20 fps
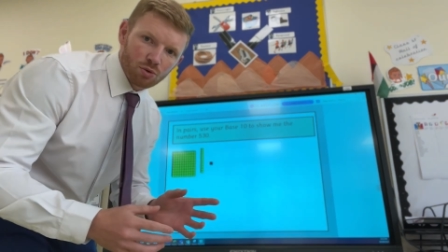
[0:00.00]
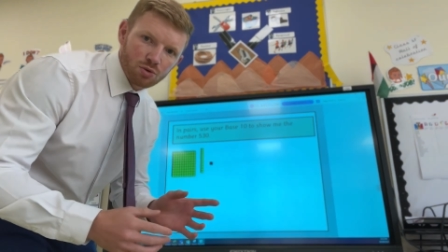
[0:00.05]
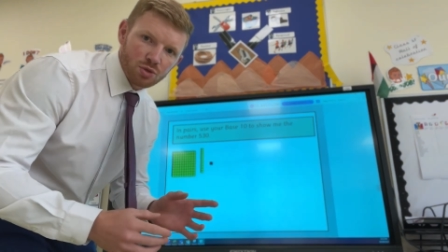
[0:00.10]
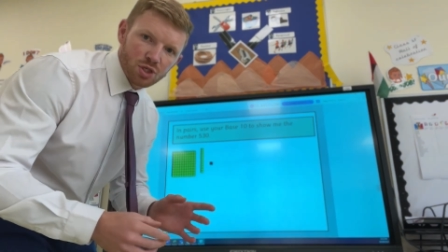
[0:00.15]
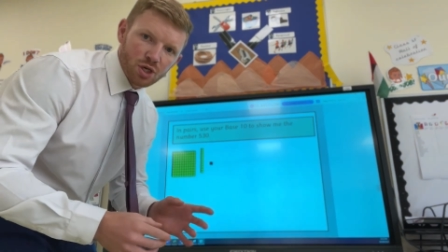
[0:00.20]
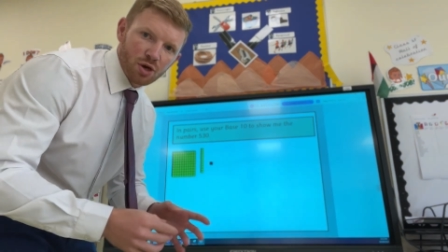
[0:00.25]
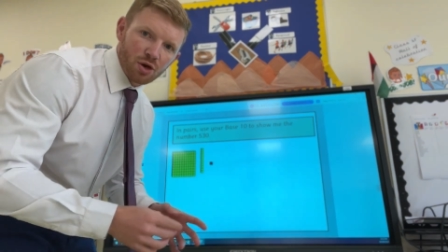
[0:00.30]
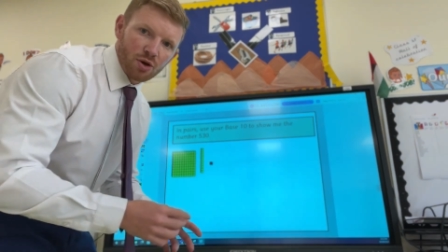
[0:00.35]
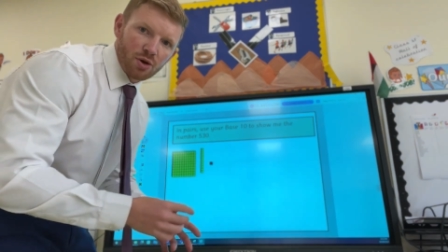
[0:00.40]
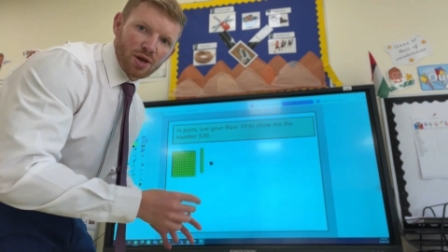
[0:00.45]

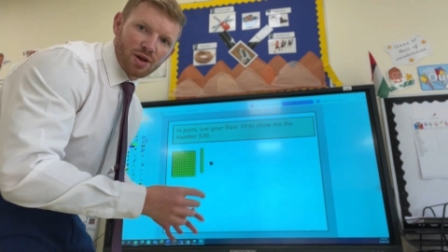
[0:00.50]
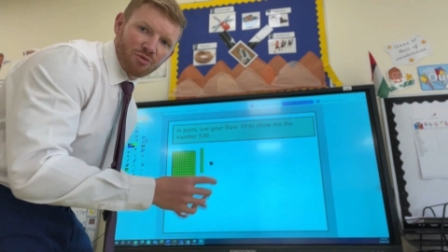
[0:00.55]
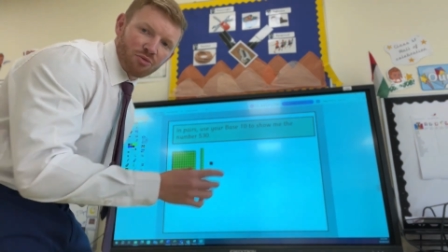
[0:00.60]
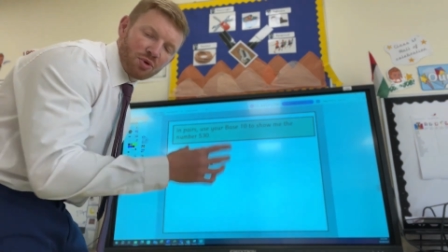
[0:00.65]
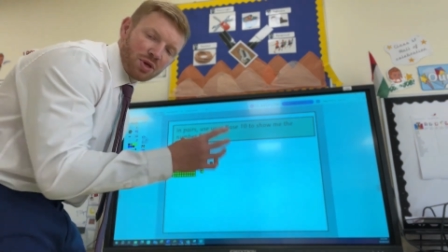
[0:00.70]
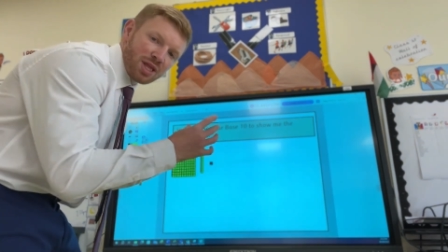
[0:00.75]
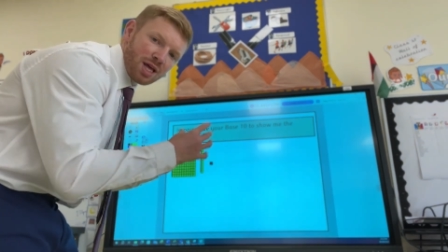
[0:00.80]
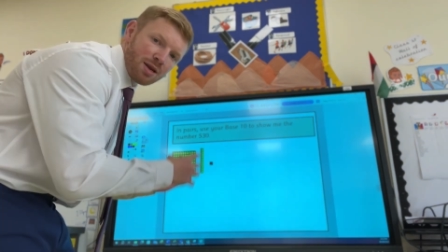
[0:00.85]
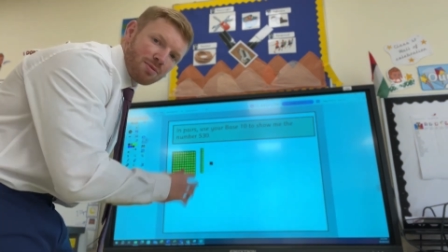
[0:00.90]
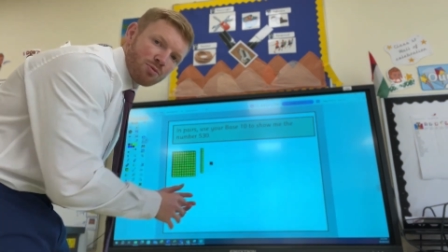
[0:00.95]
So if
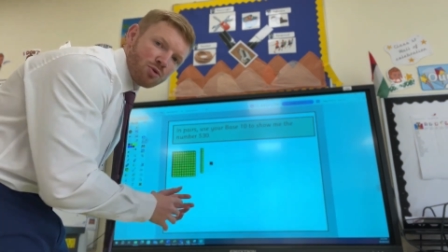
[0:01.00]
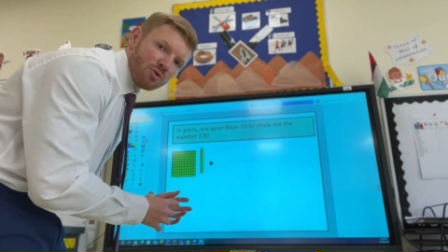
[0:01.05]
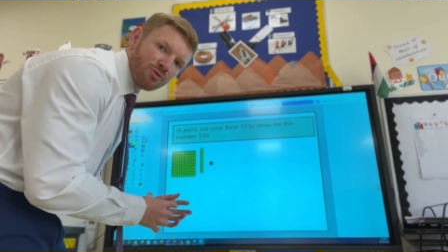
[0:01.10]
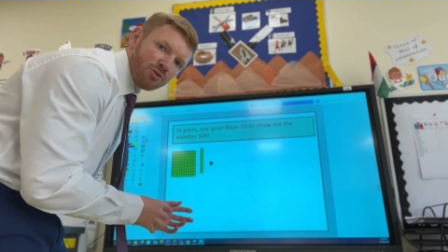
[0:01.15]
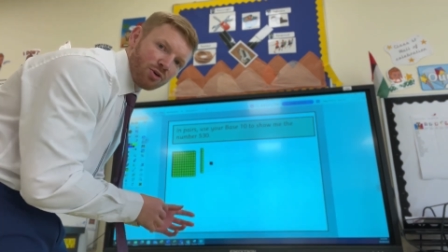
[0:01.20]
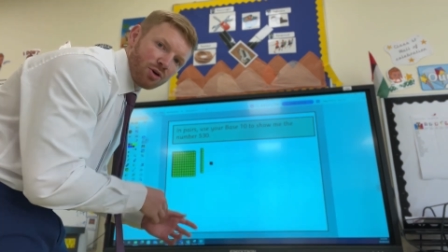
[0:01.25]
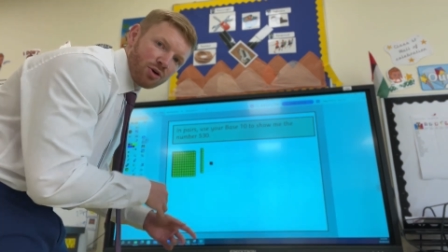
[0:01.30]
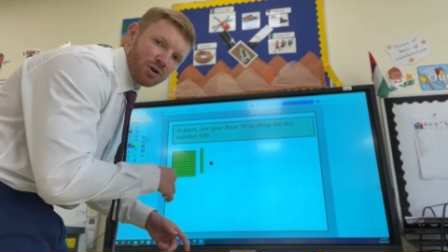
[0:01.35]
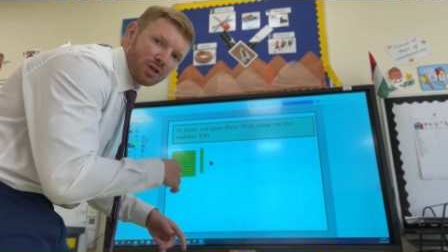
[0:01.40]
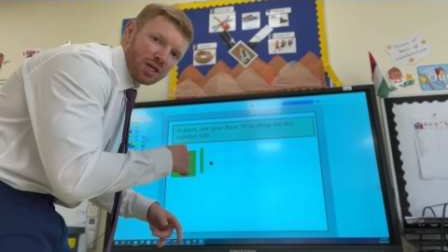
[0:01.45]
we then move
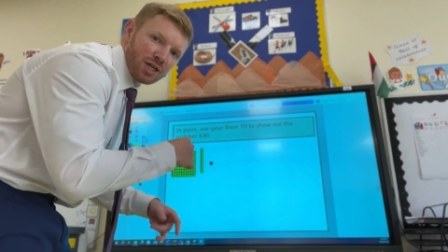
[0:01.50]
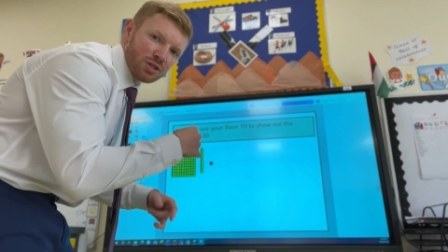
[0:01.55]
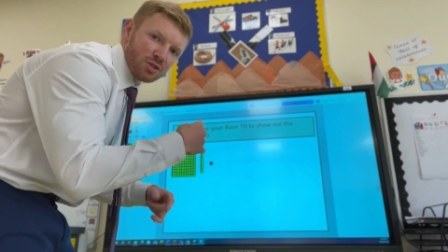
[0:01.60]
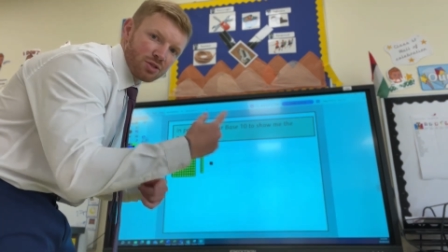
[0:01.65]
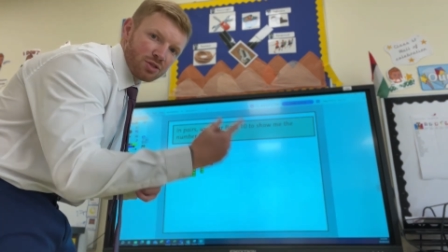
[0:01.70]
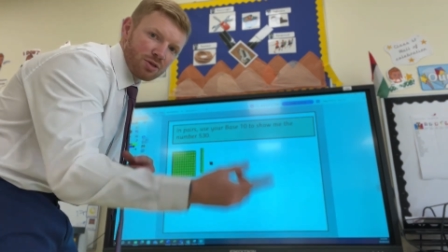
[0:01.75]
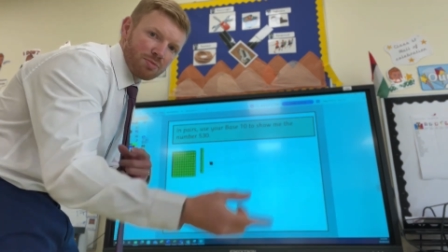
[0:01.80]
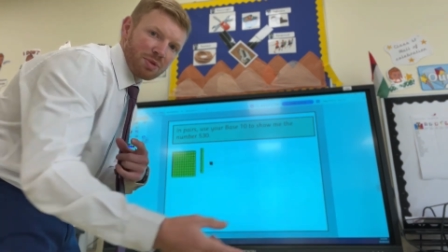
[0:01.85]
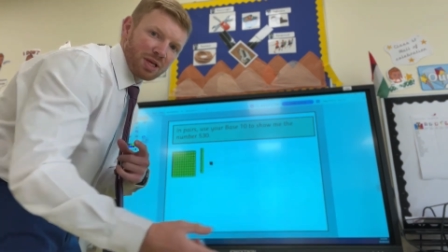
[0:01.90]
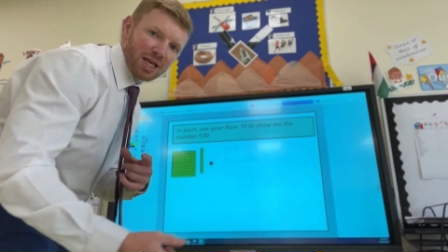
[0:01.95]
on and do
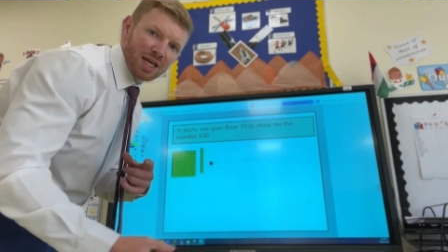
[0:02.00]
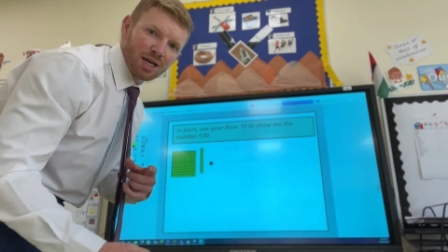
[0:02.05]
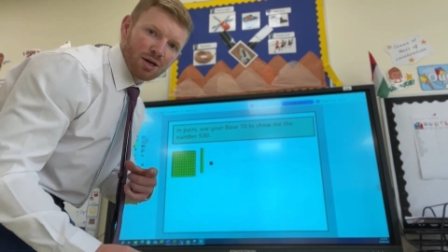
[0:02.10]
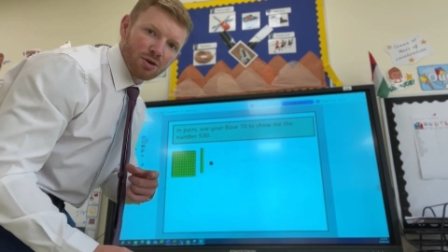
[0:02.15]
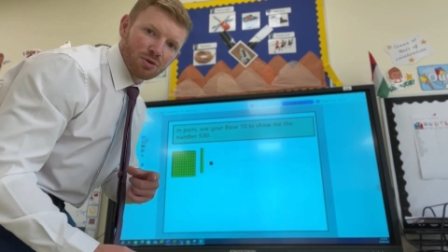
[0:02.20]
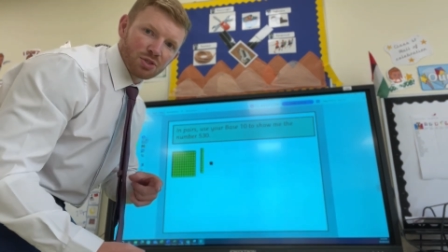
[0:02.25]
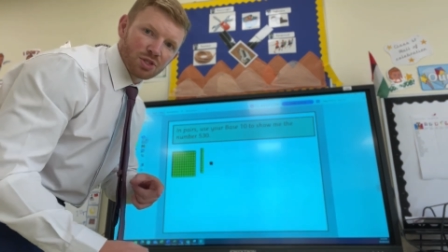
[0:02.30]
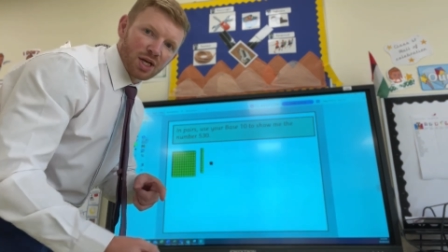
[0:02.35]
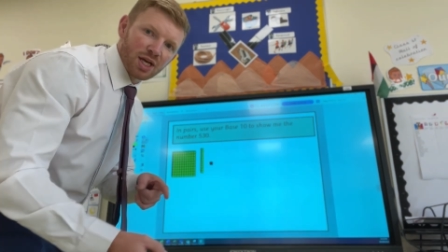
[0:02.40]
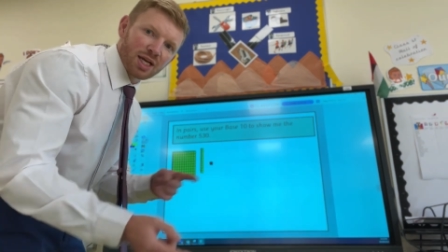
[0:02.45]
something
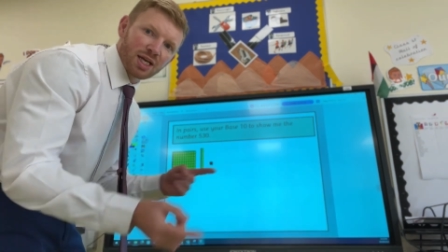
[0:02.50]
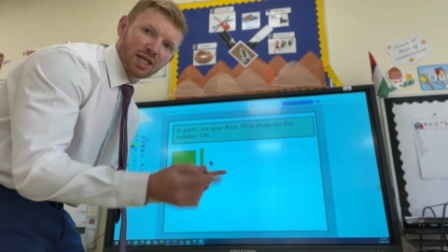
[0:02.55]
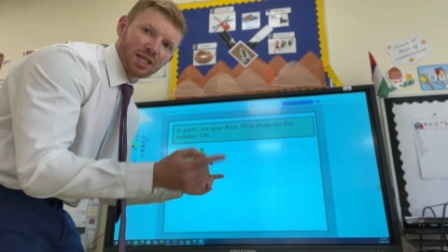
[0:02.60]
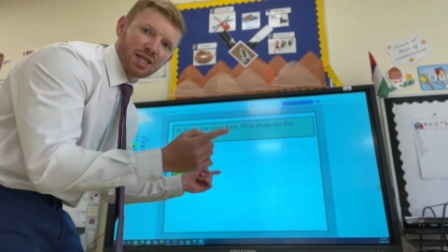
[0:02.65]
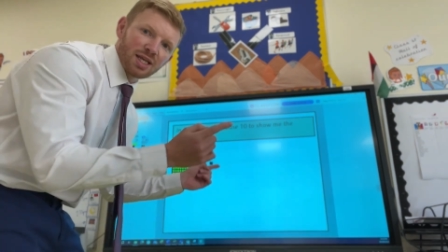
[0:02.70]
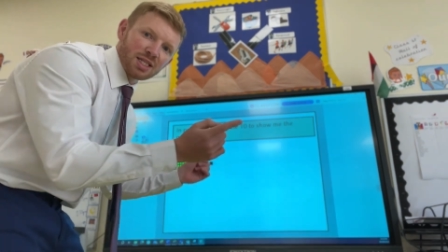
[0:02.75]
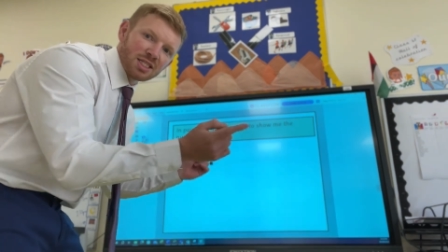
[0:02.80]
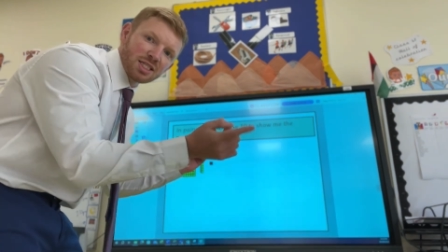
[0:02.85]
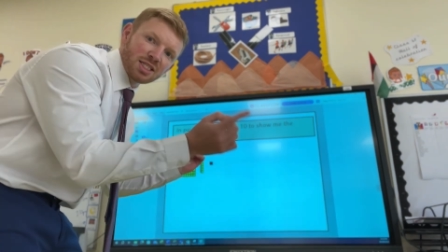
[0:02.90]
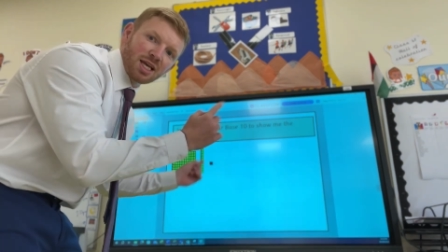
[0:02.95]
else, I can
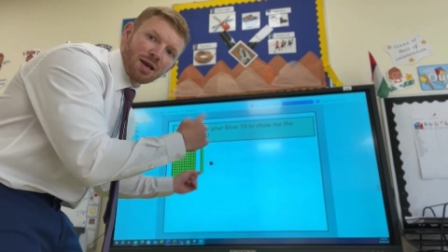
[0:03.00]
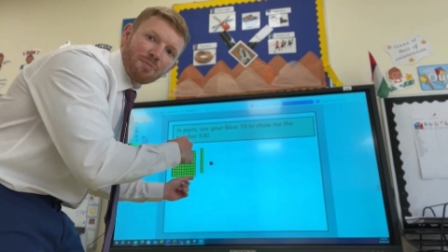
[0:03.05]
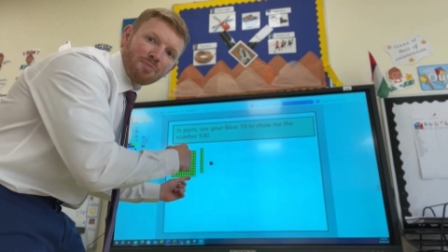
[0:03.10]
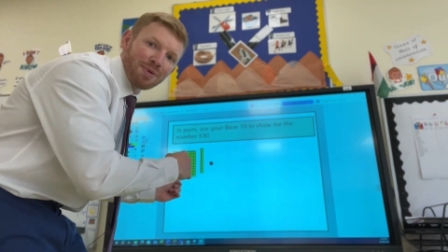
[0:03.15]
then skip